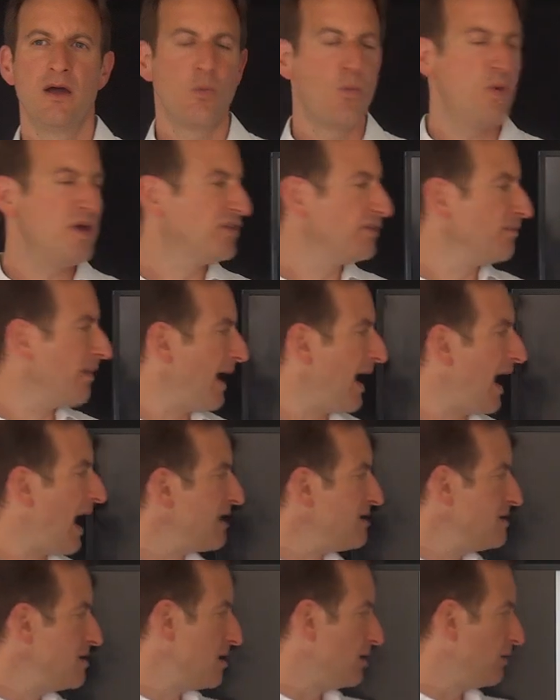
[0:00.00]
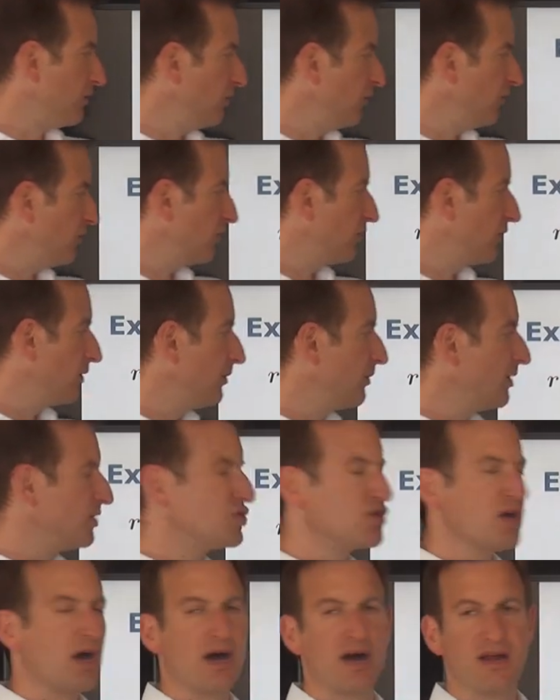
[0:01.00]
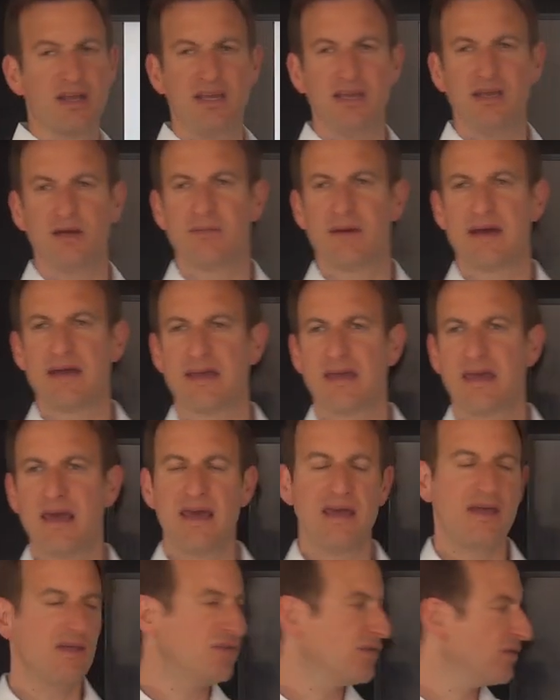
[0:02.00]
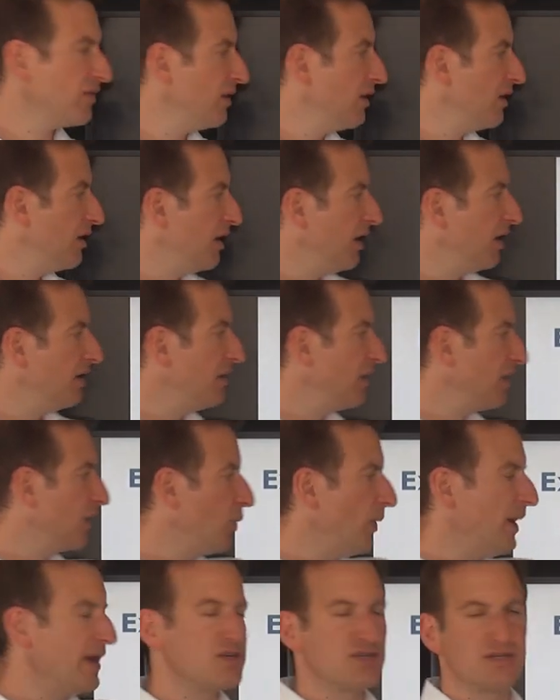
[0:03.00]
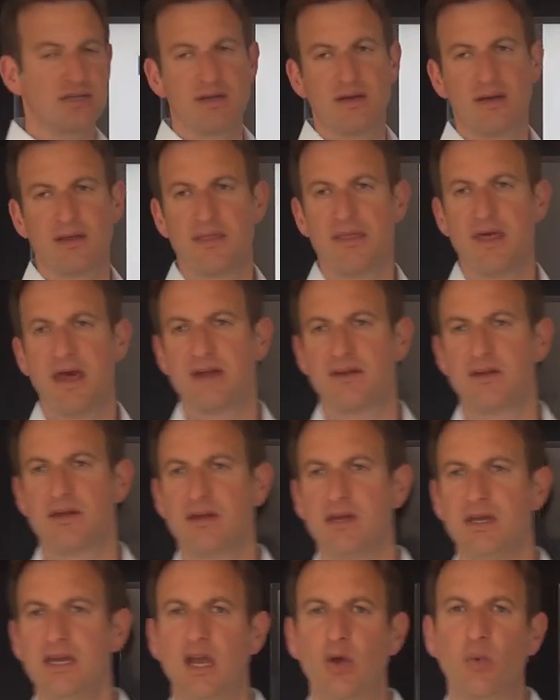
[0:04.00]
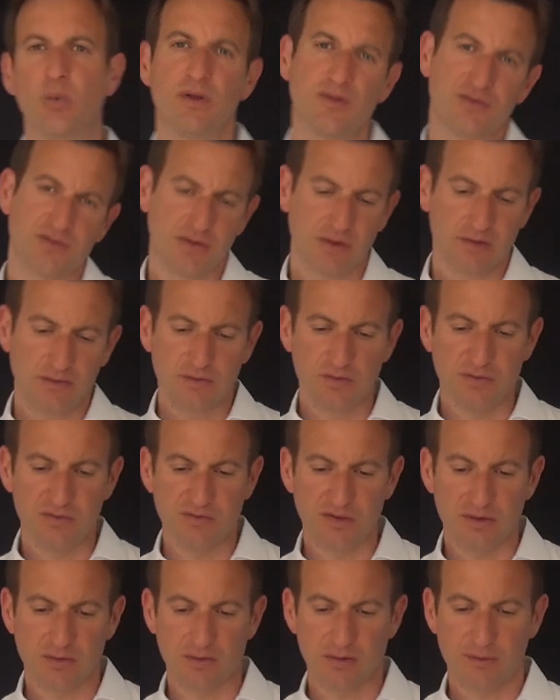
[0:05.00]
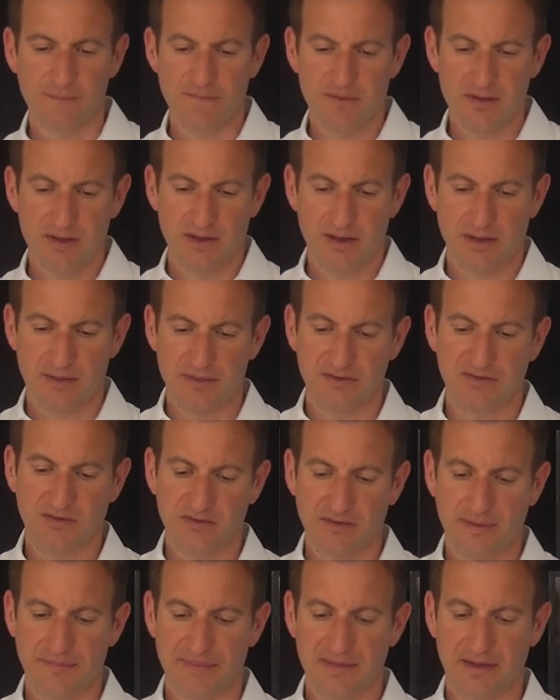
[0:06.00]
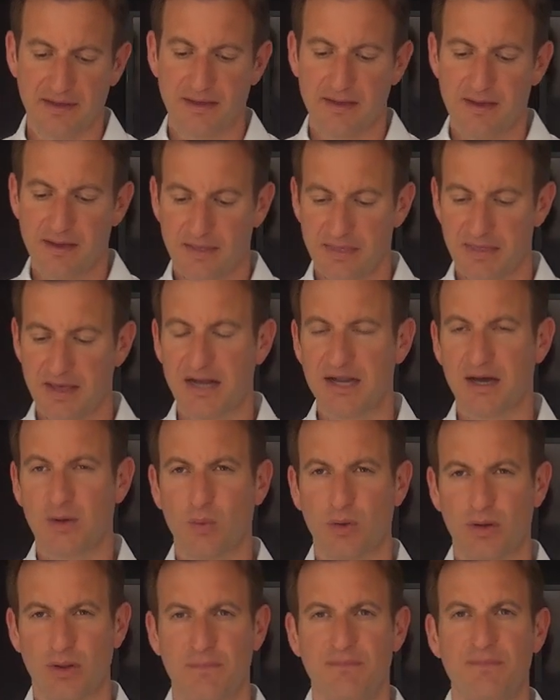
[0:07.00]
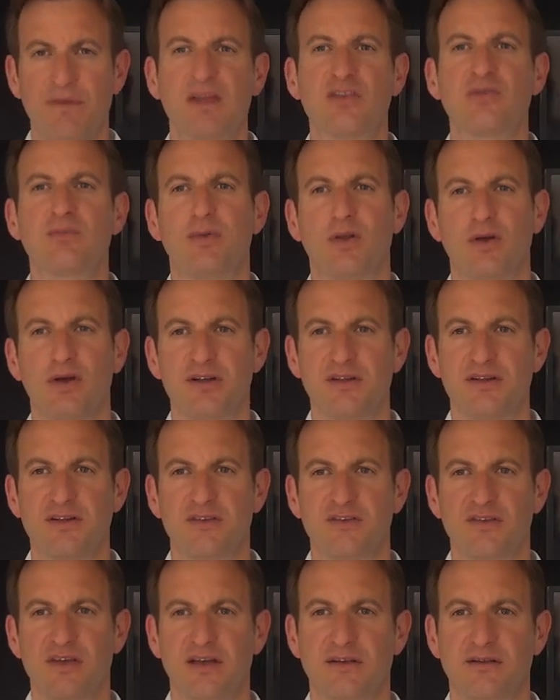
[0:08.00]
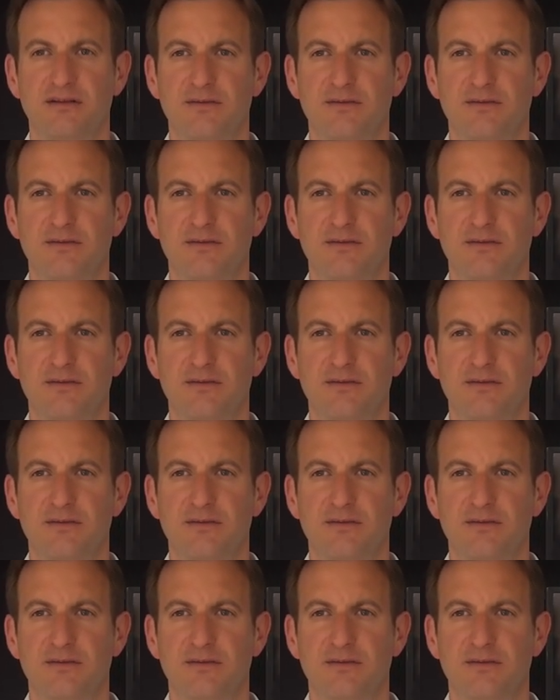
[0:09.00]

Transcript: with my unknowns, which are here my k's, in an equation that equals to zero. And this is something that I will exploit in a second.